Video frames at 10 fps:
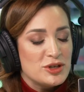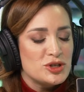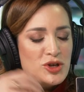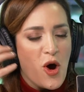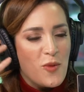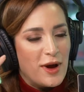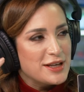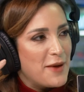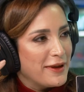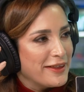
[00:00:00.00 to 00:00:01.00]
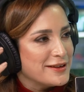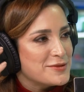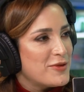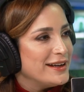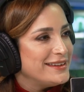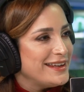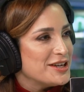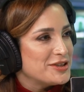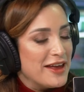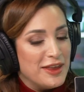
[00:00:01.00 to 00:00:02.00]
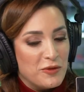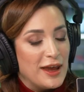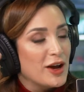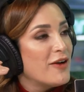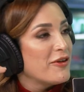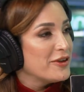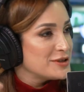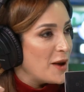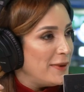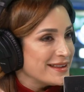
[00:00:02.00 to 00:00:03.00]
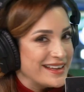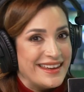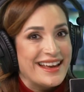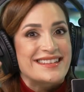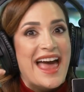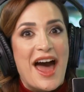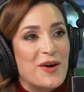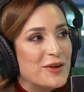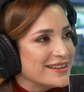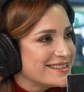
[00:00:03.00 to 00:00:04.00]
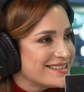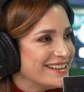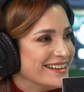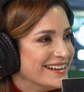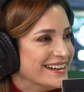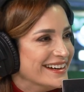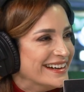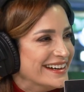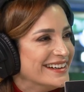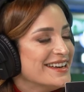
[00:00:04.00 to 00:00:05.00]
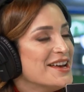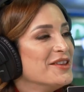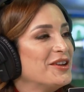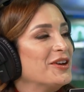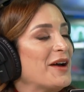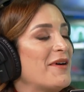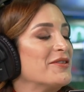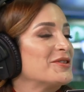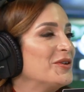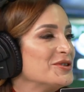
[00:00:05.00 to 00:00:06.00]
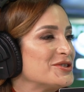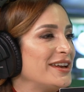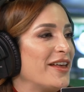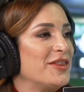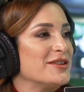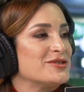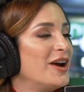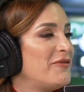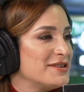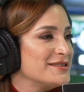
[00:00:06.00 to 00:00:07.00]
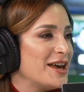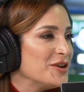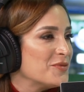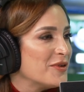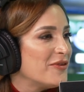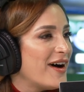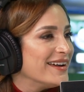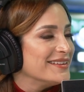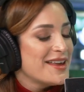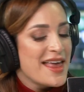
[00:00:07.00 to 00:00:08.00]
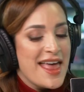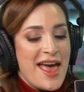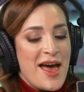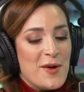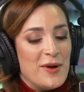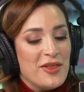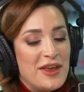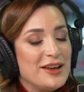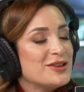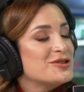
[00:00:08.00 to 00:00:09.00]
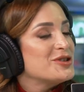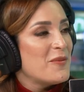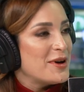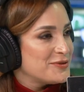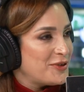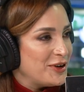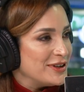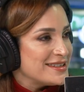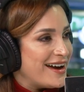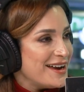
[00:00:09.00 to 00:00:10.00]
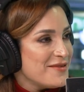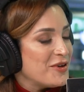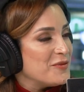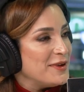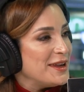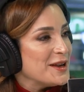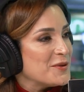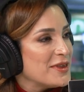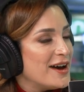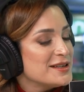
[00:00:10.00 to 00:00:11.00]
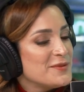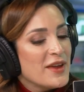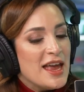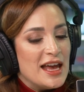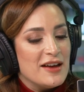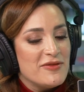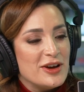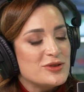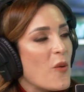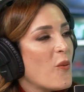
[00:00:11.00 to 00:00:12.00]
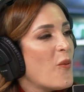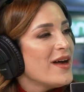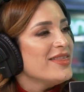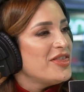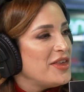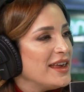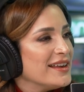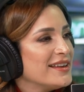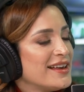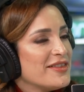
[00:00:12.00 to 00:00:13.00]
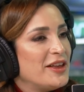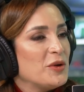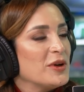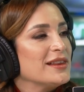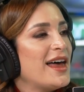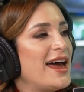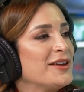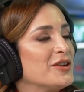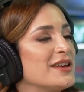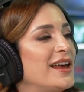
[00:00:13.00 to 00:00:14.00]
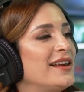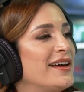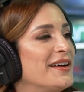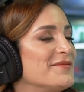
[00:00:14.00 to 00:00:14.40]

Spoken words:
there's so much happening in the Smart Nation. I think we're going to cover this topic and take us hours to talk about the solution and Absolutely. The services that you provide. Well, thank you so much for your time, for being with us. If there's one thing that you would like to tell